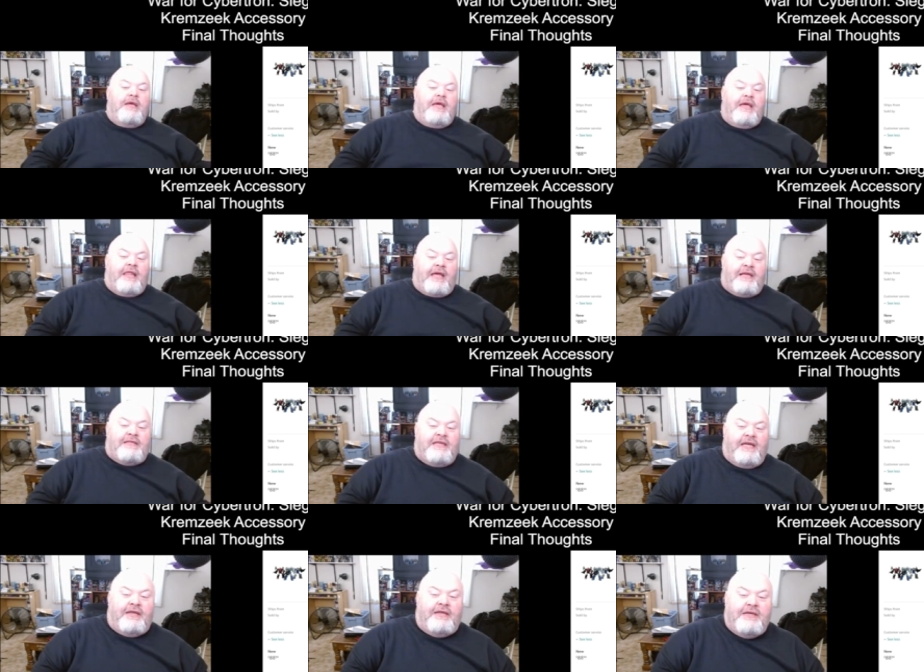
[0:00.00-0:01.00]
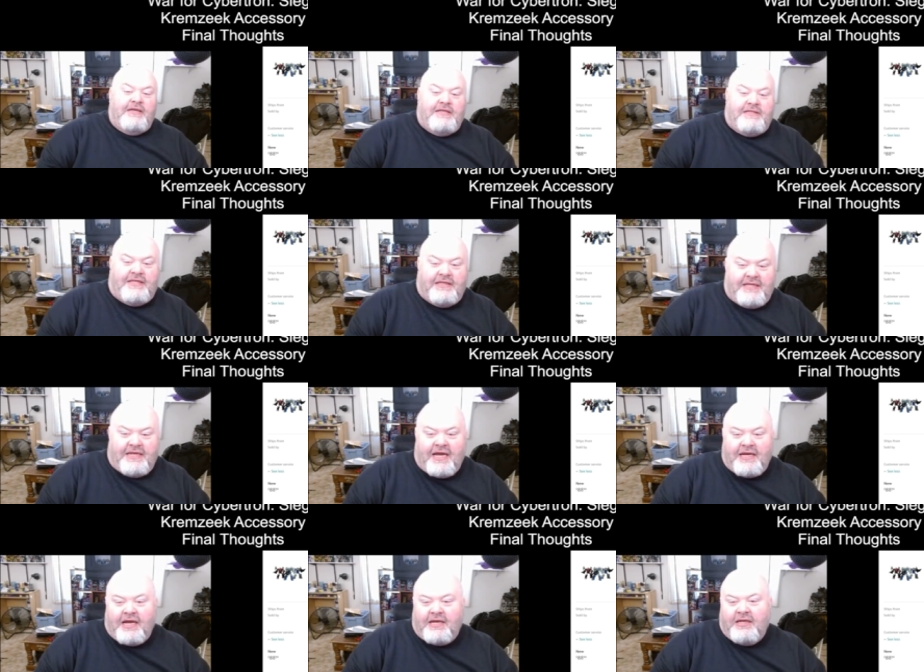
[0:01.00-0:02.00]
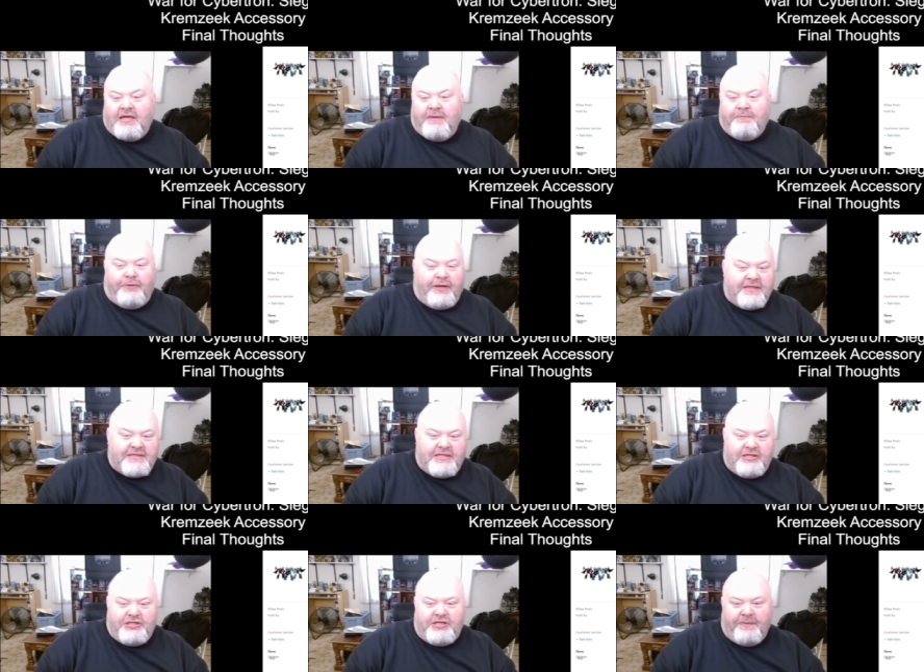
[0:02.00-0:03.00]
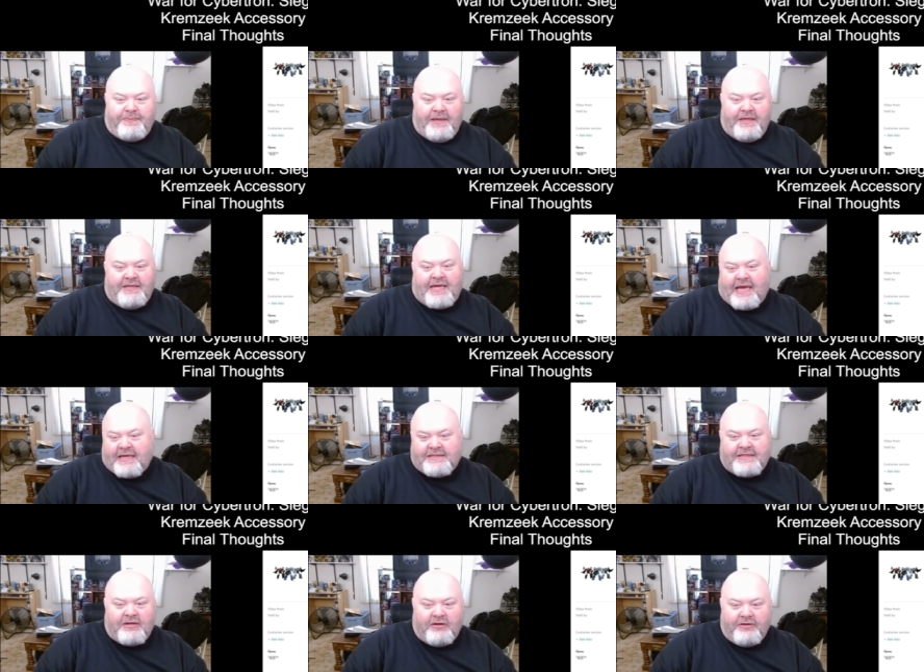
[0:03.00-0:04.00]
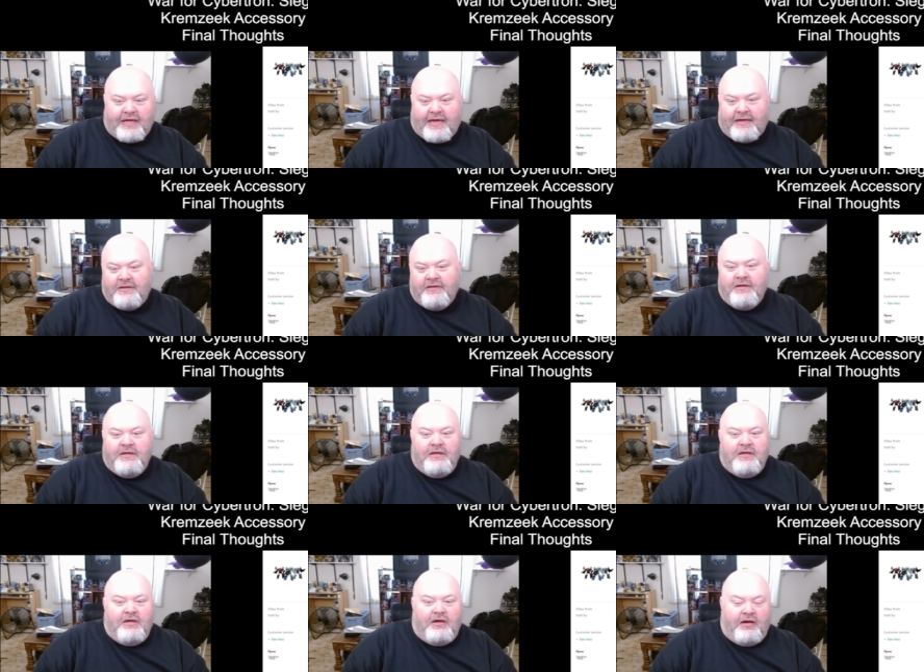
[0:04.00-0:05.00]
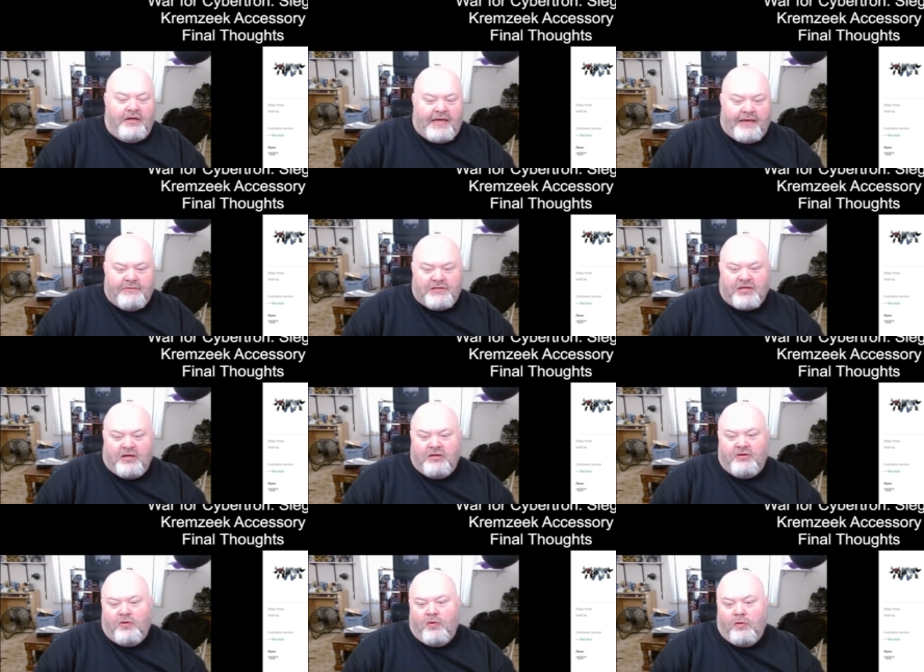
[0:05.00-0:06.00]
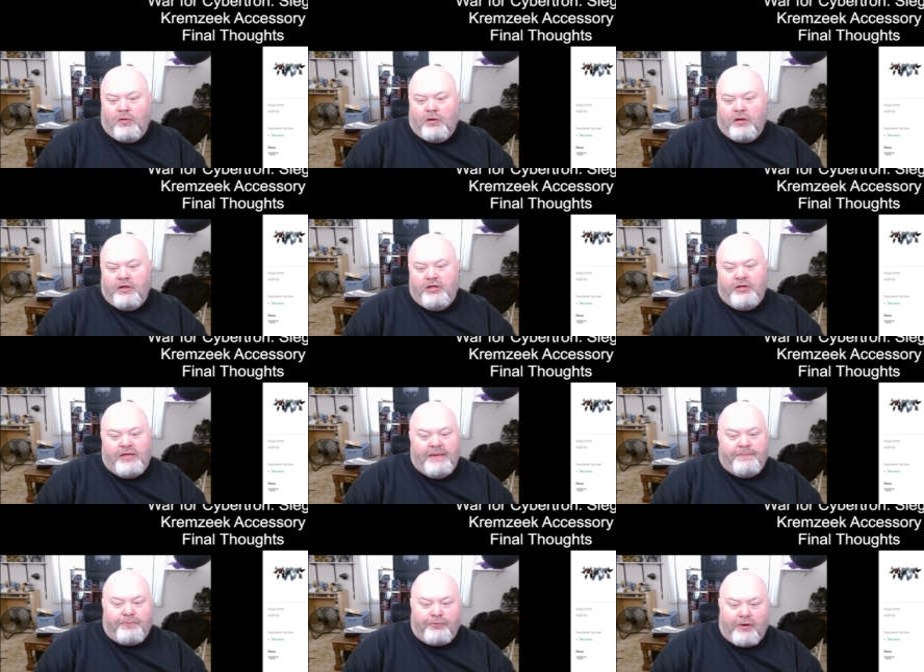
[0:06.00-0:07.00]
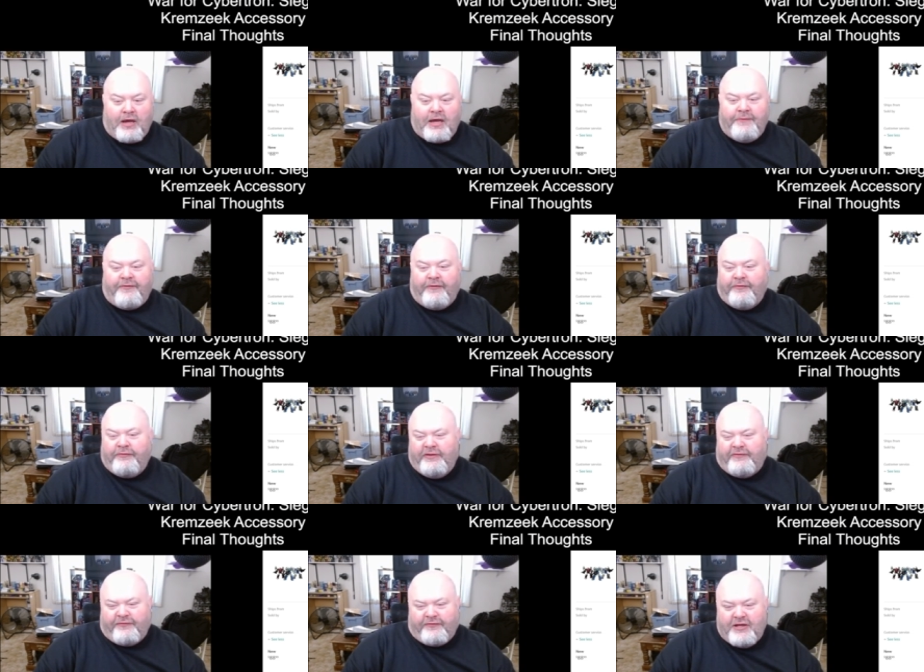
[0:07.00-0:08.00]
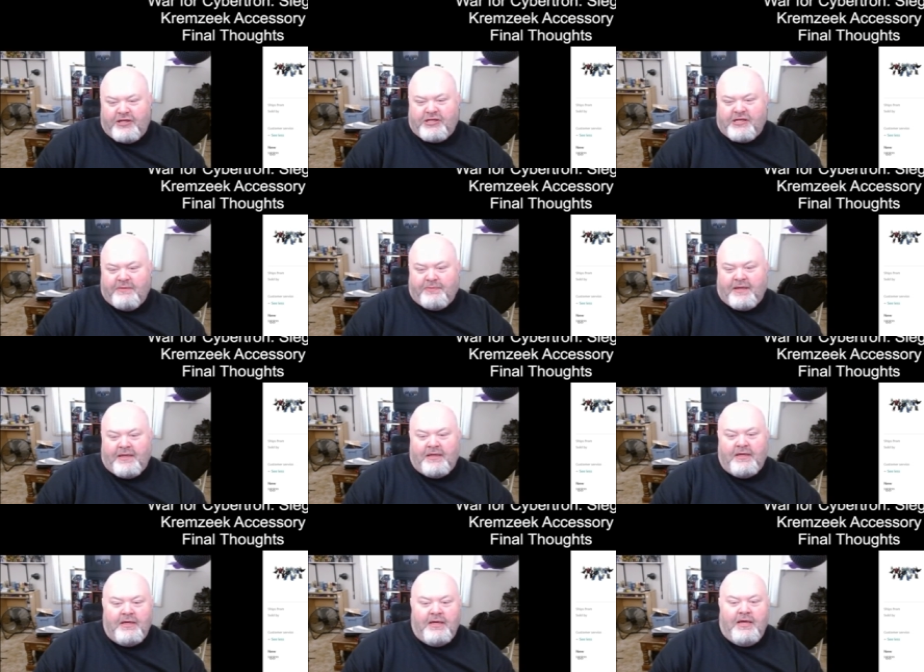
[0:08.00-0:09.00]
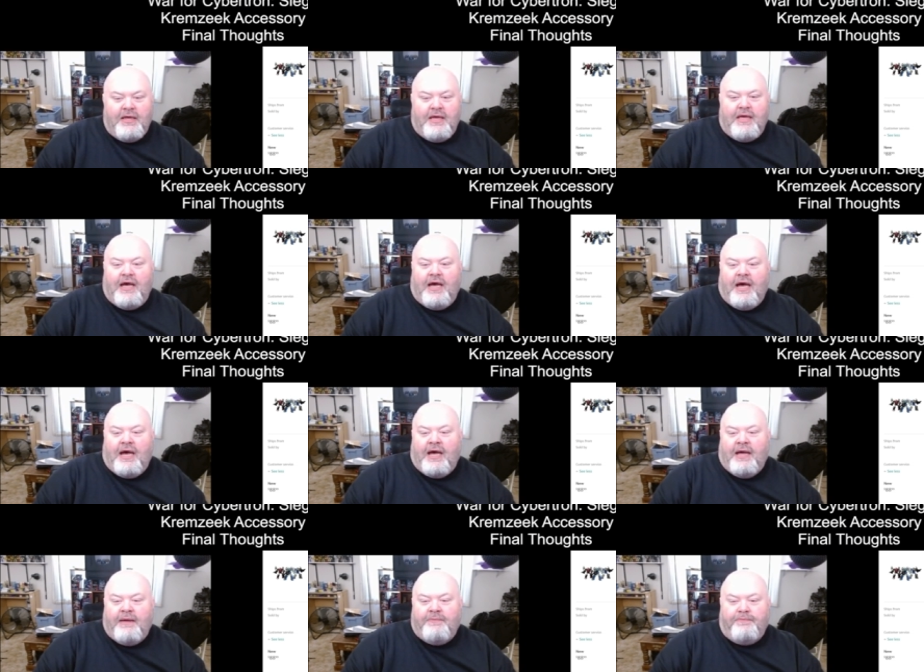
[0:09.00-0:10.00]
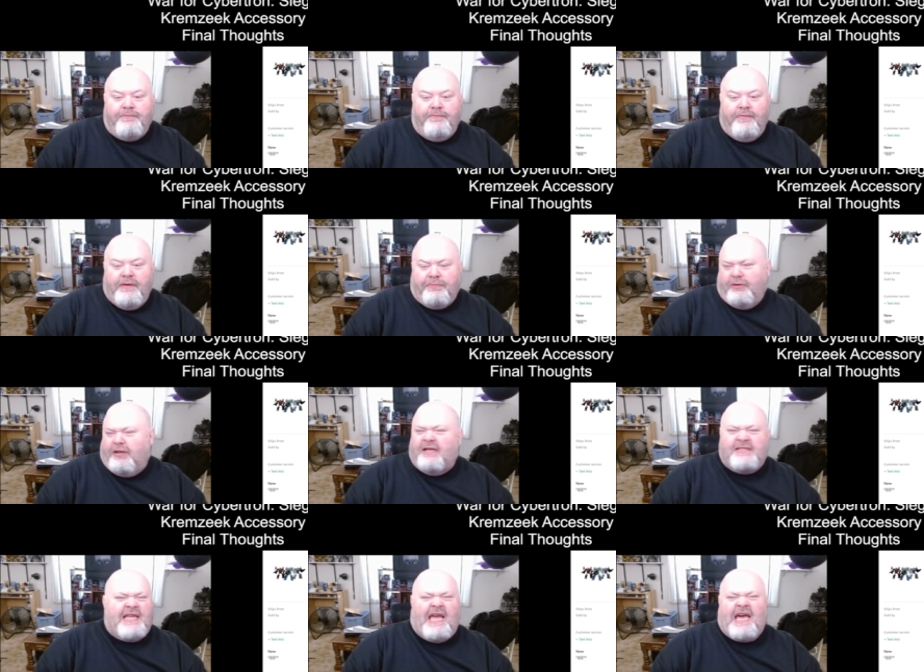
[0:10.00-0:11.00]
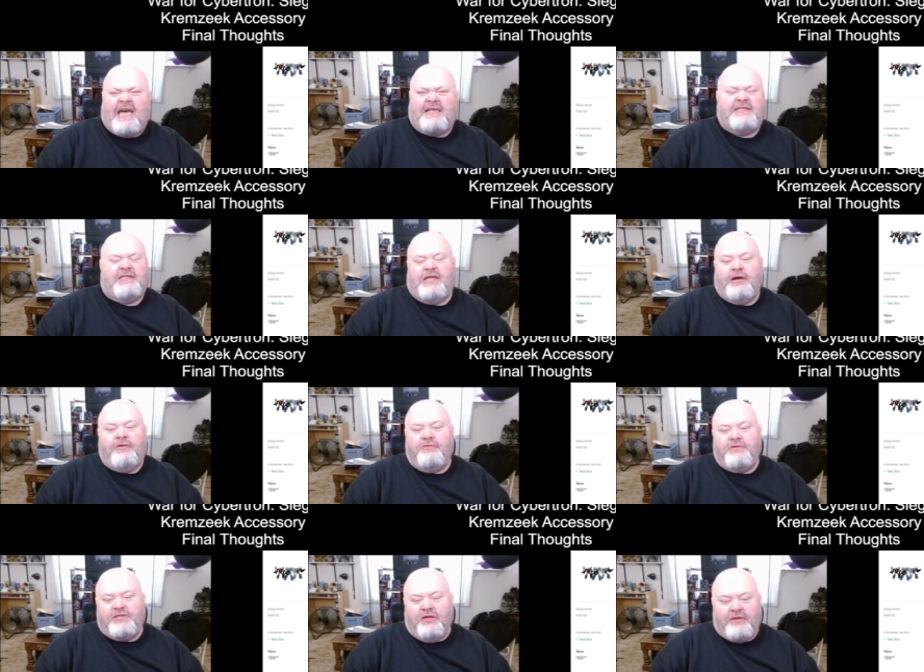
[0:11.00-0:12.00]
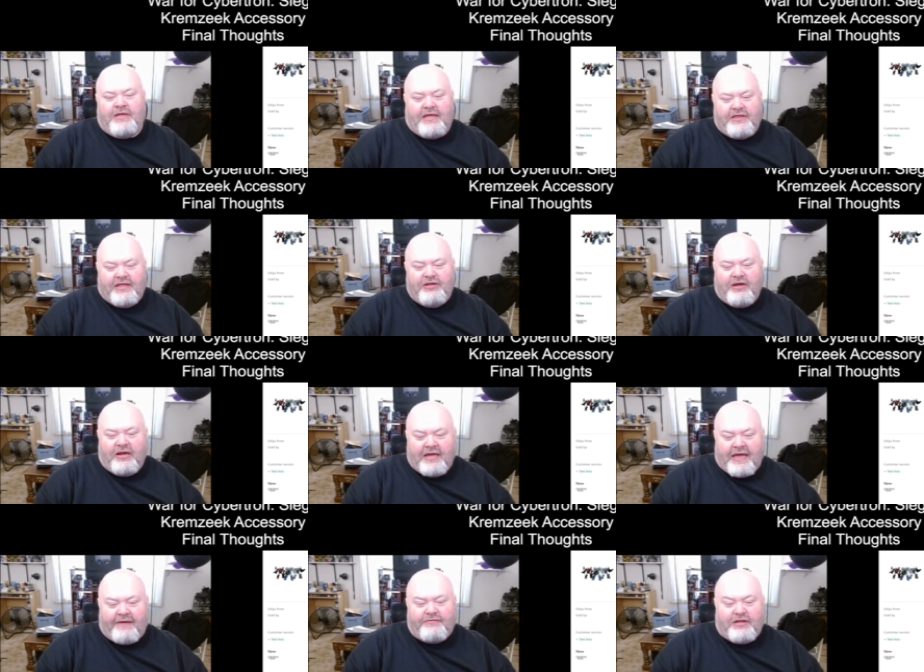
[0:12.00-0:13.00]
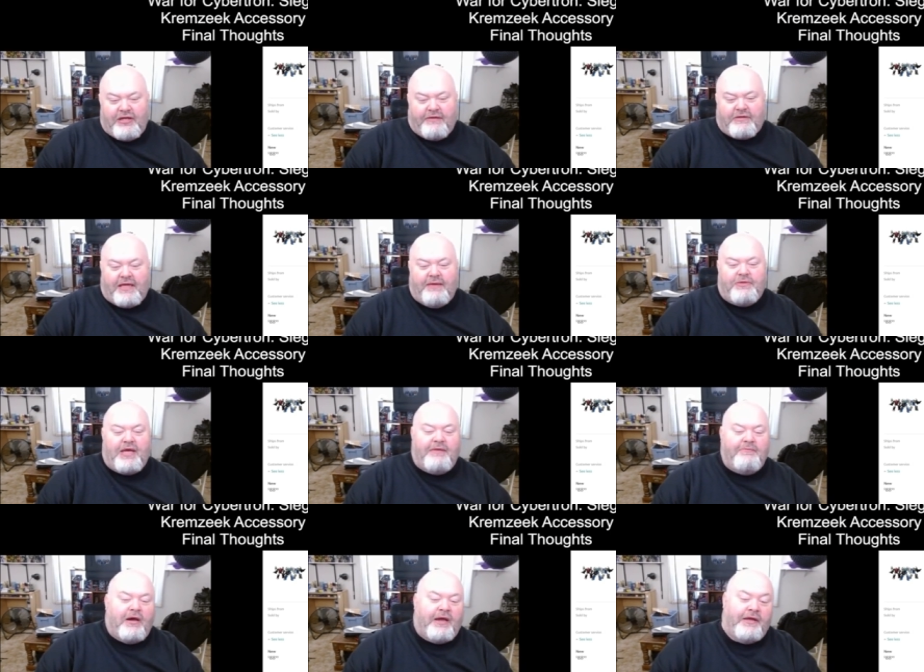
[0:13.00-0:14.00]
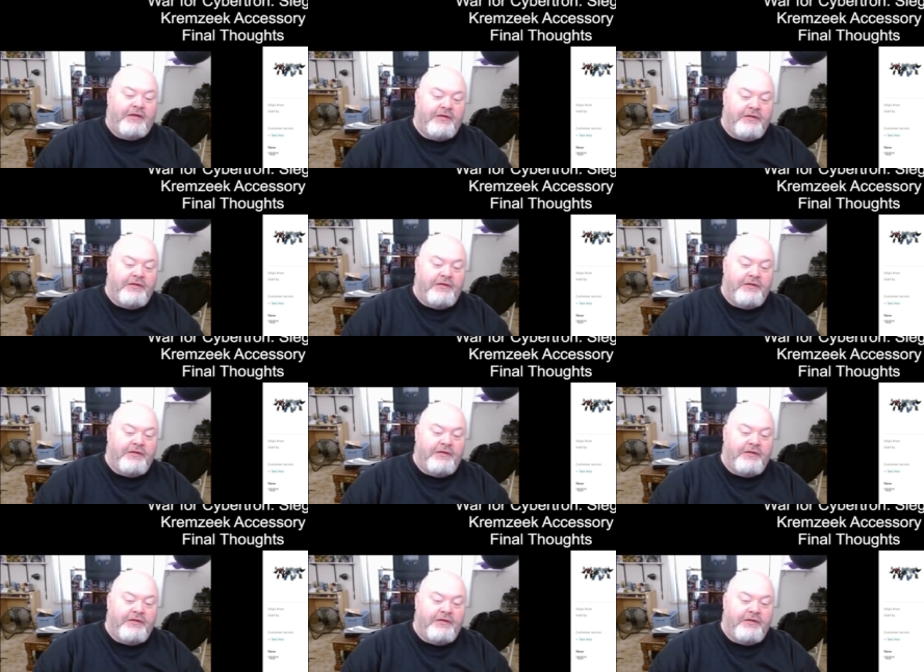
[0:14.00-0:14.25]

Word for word: And like I said, 69.99 plus shipping and taxes and all that on Amazon or you get Prime for with free shipping uh, plus tax though. So that you gotta have you have to keep that in mind.